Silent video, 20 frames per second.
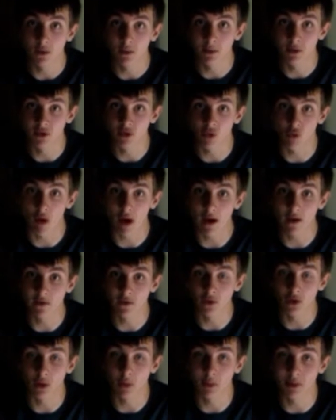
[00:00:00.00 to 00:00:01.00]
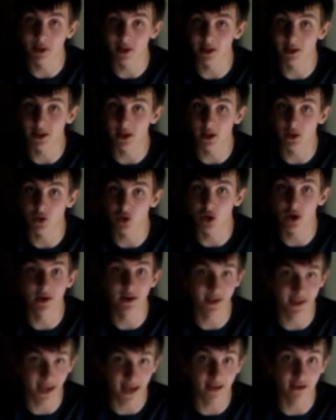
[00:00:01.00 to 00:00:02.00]
Mr. Razor completely
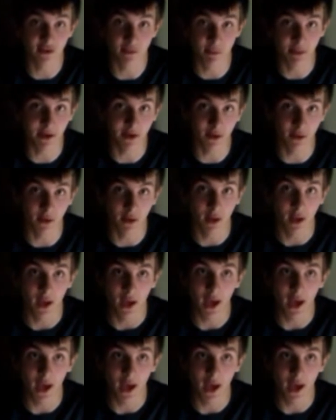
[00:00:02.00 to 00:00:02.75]
turned against Bill